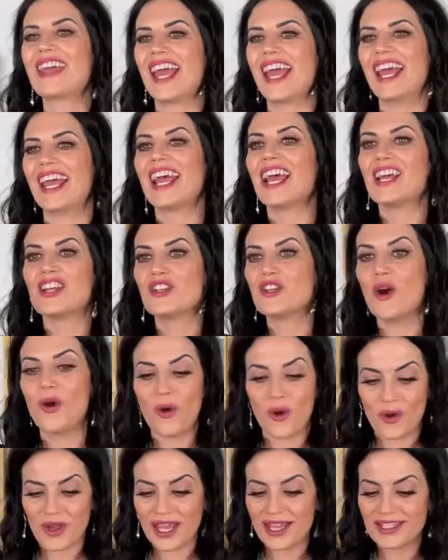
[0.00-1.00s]
okay,
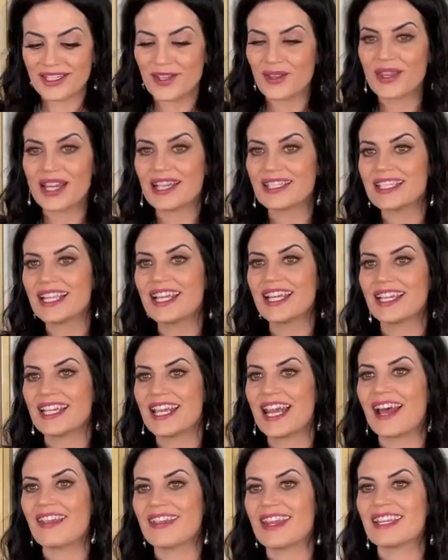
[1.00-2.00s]
no, oh, okay. well, so that's weight. it.
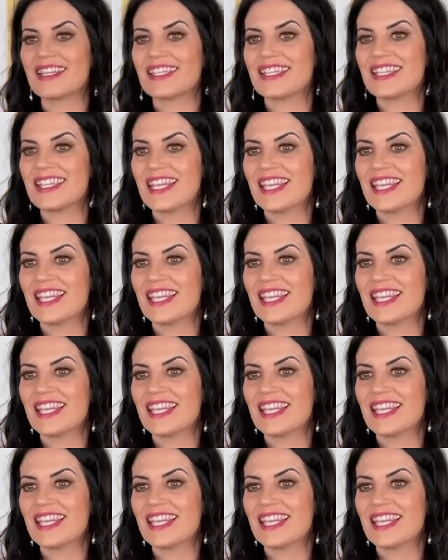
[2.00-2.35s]
Yeah, that's